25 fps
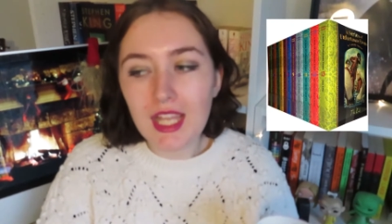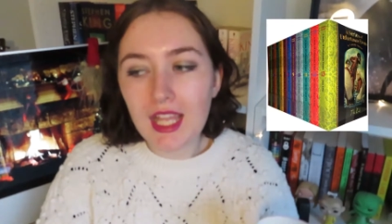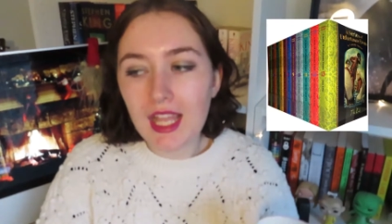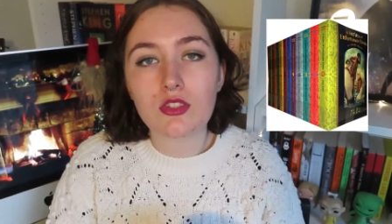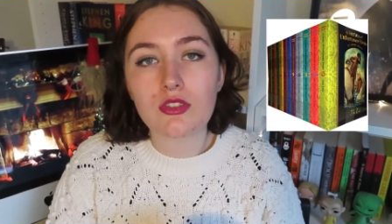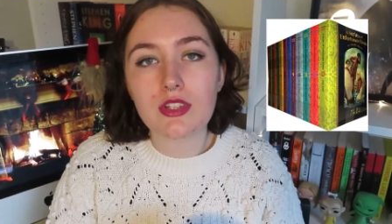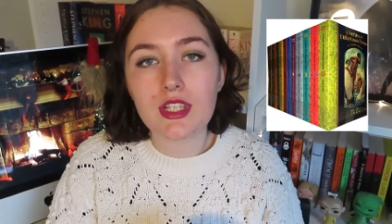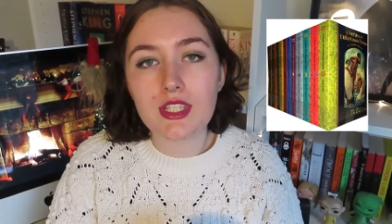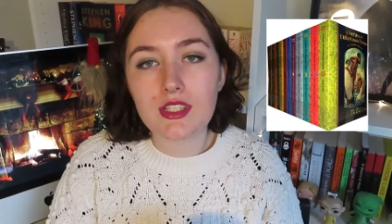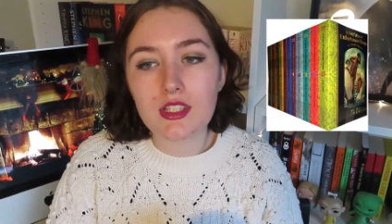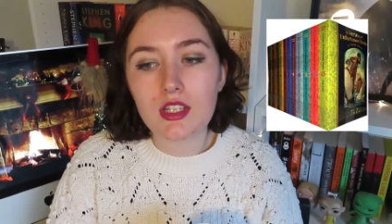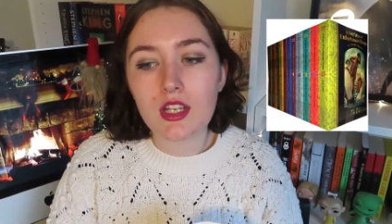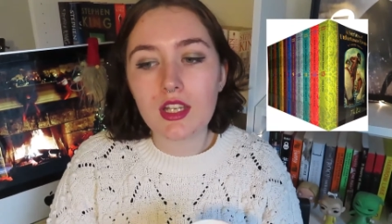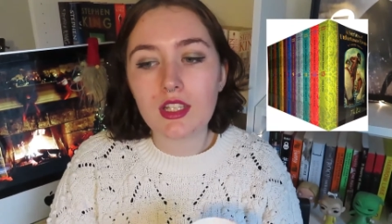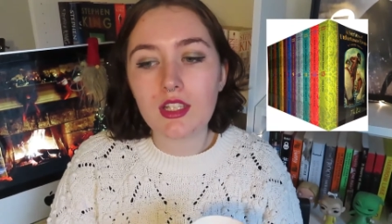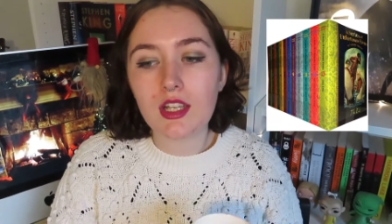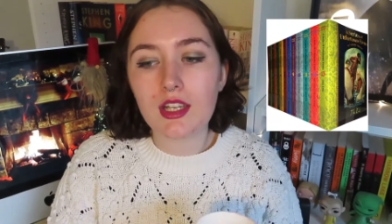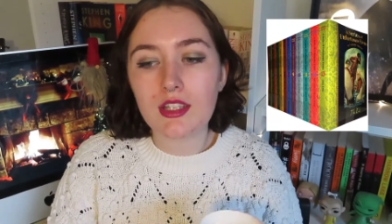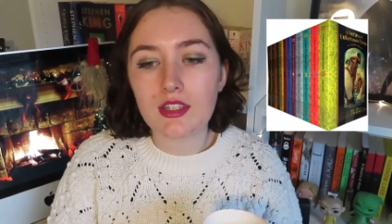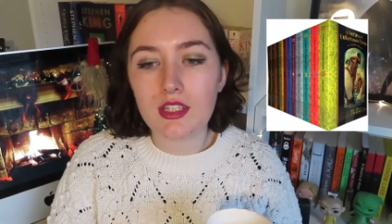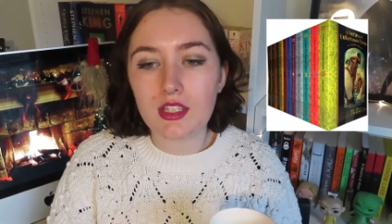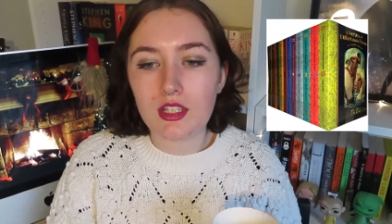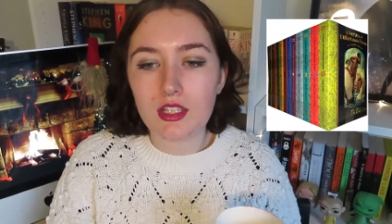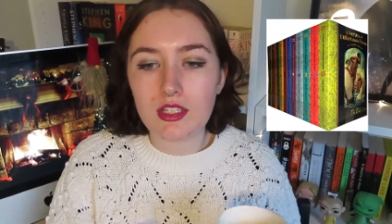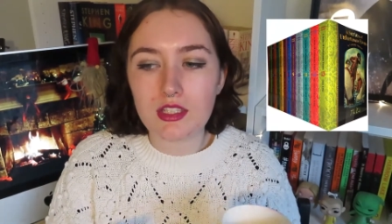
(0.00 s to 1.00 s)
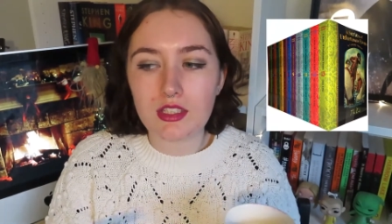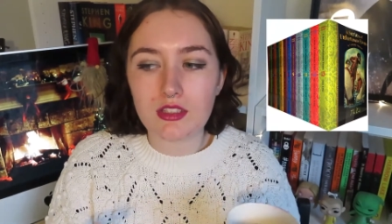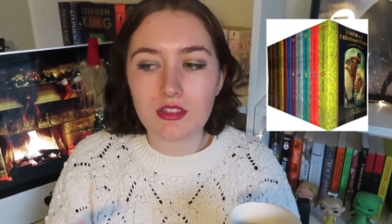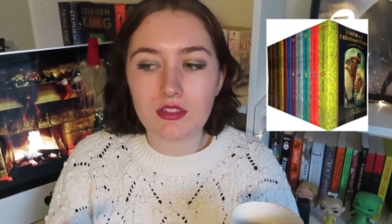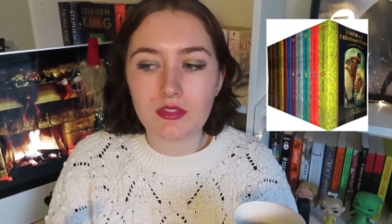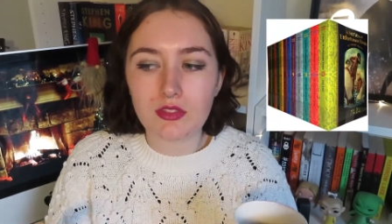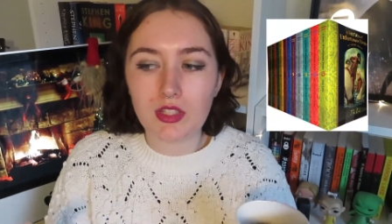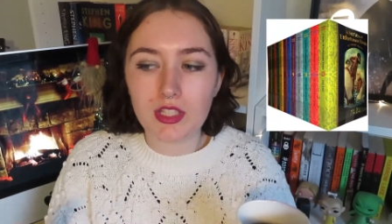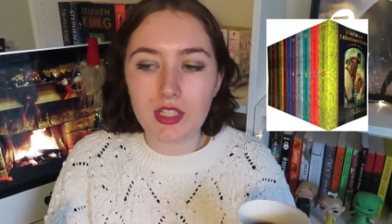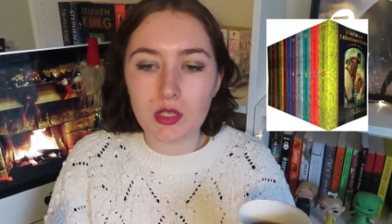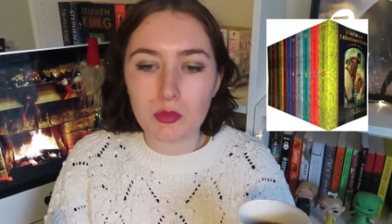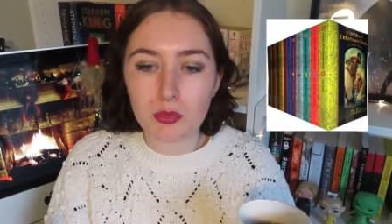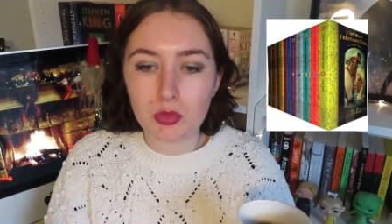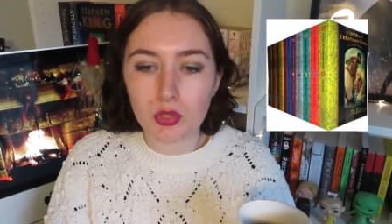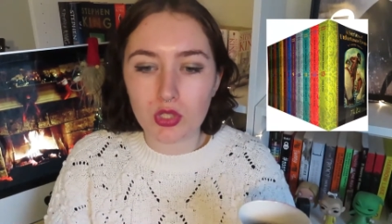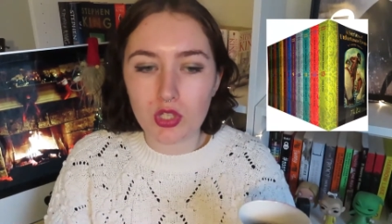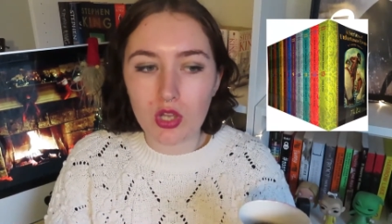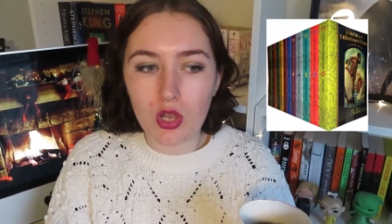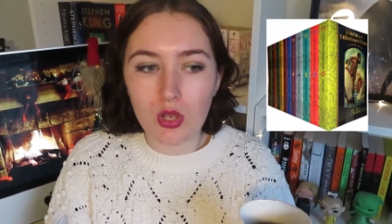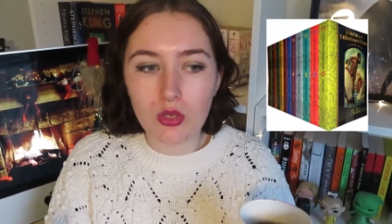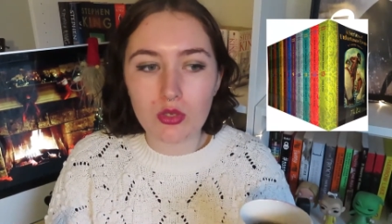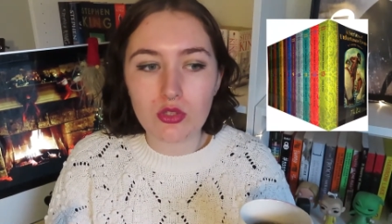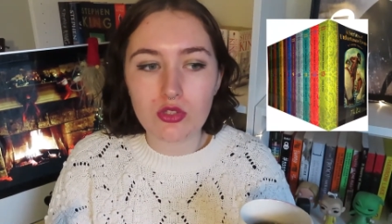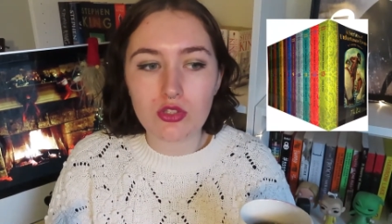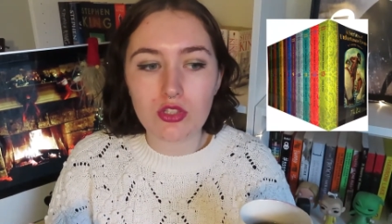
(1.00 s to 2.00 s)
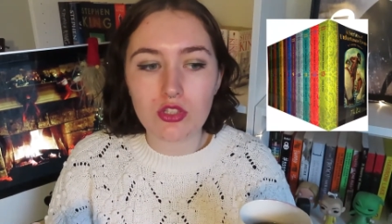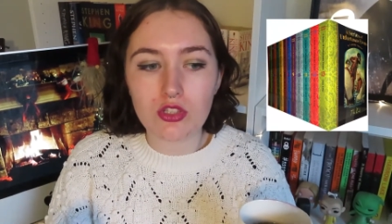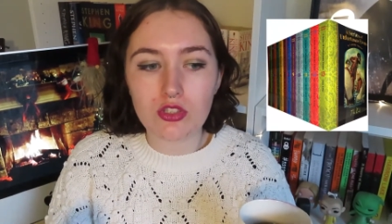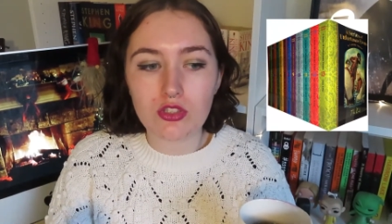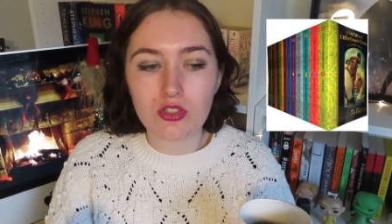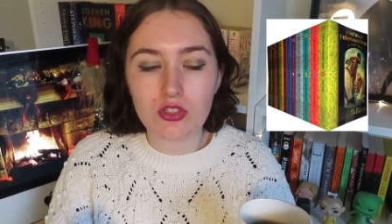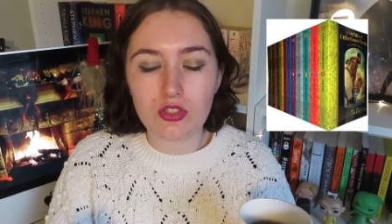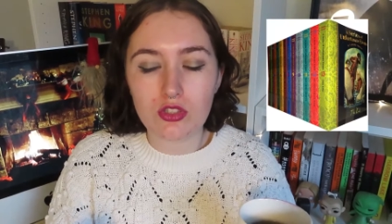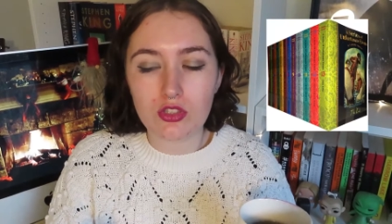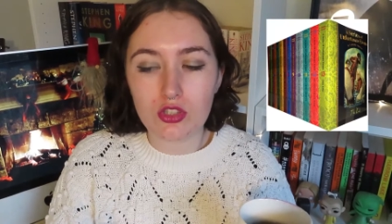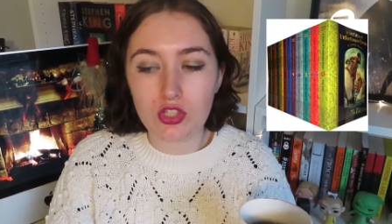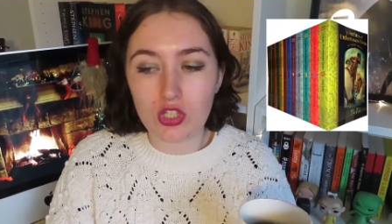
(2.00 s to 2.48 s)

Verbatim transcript: The reason I like the idea of like a precocious